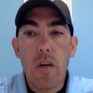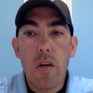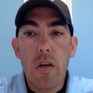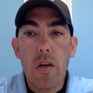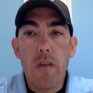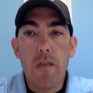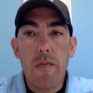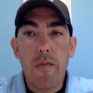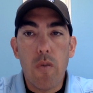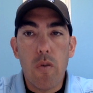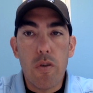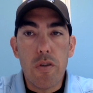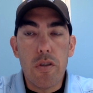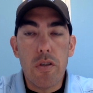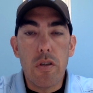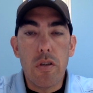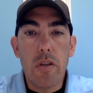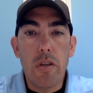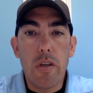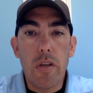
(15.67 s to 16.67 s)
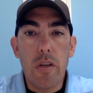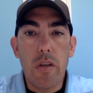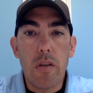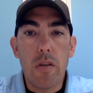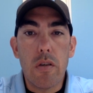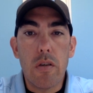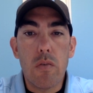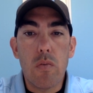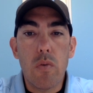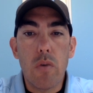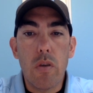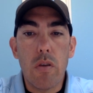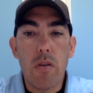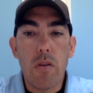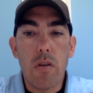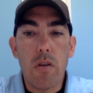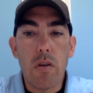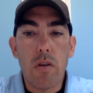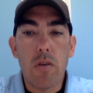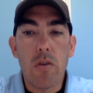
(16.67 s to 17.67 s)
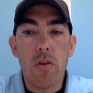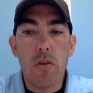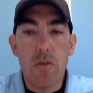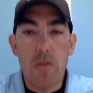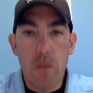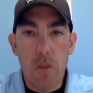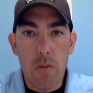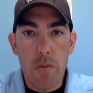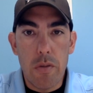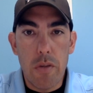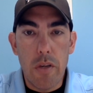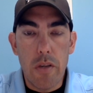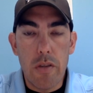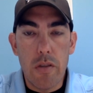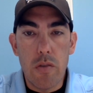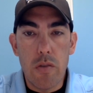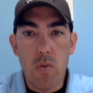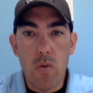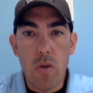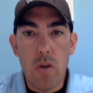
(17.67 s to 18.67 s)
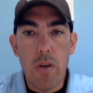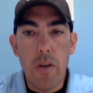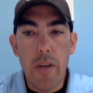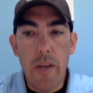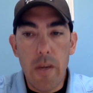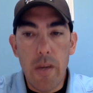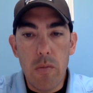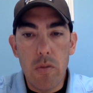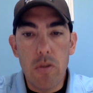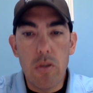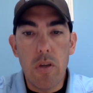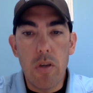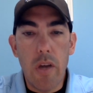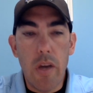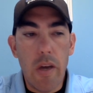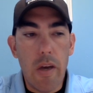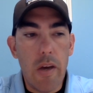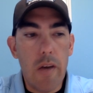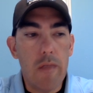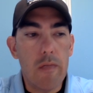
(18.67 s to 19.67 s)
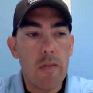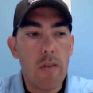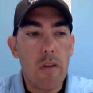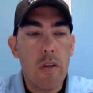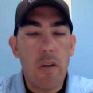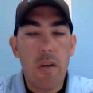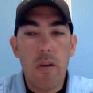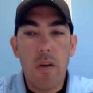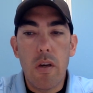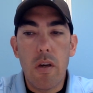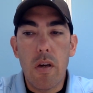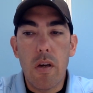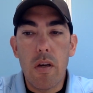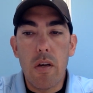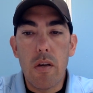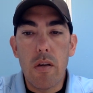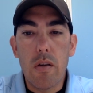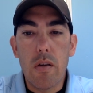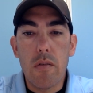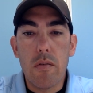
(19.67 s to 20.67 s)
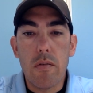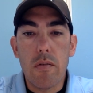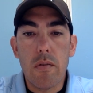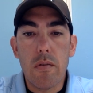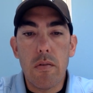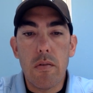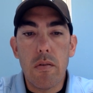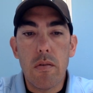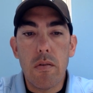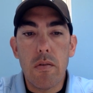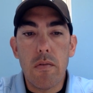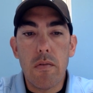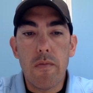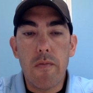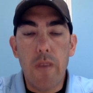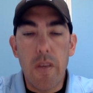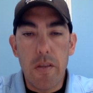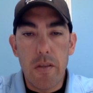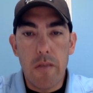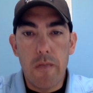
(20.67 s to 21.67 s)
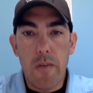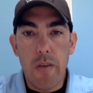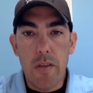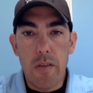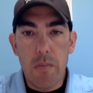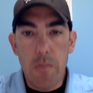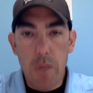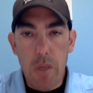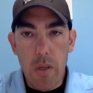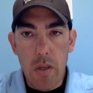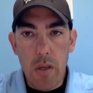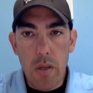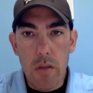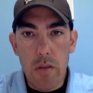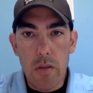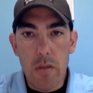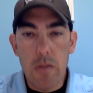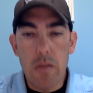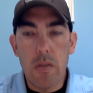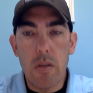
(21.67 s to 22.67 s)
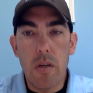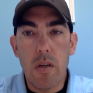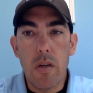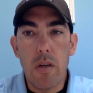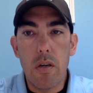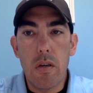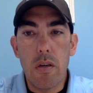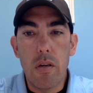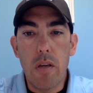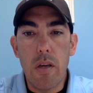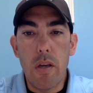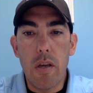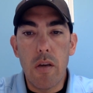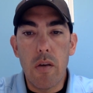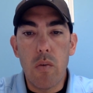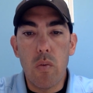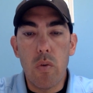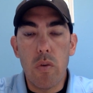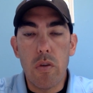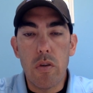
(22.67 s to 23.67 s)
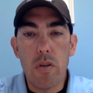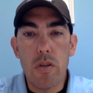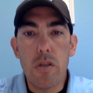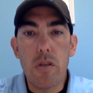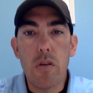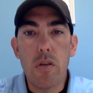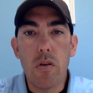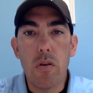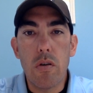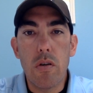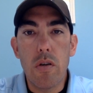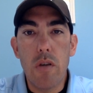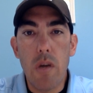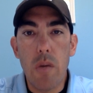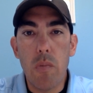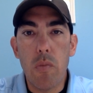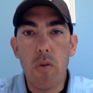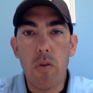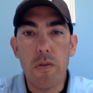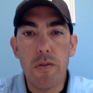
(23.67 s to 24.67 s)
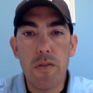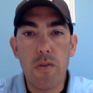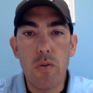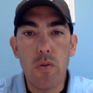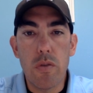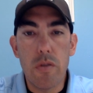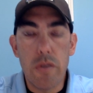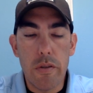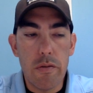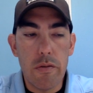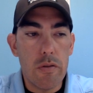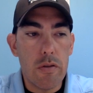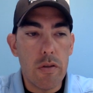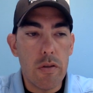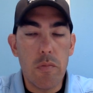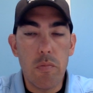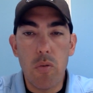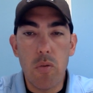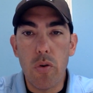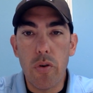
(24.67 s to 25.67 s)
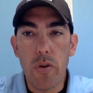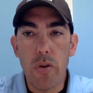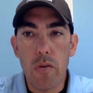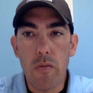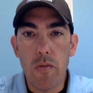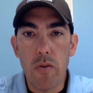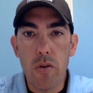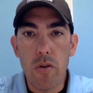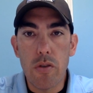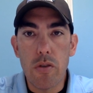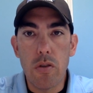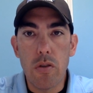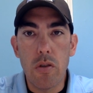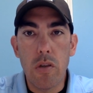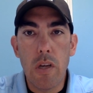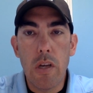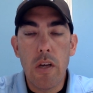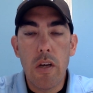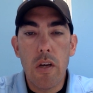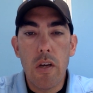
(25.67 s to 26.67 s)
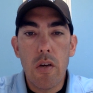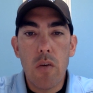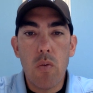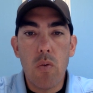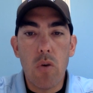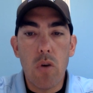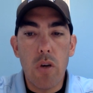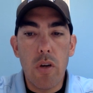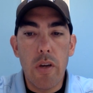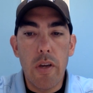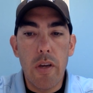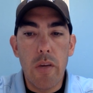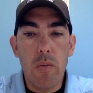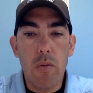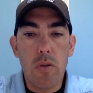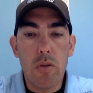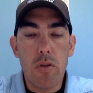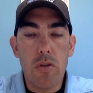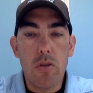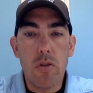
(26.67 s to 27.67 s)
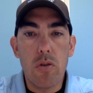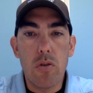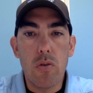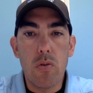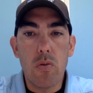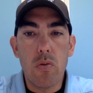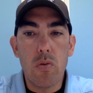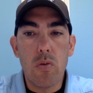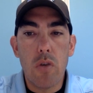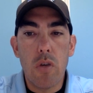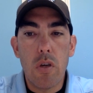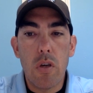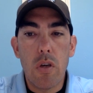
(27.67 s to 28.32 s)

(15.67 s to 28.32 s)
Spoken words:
Unfortunately, with current circumstances, we're unable to have face-to-face meetings, and with the sheer number of students interested in Boulder Universal, we're unable to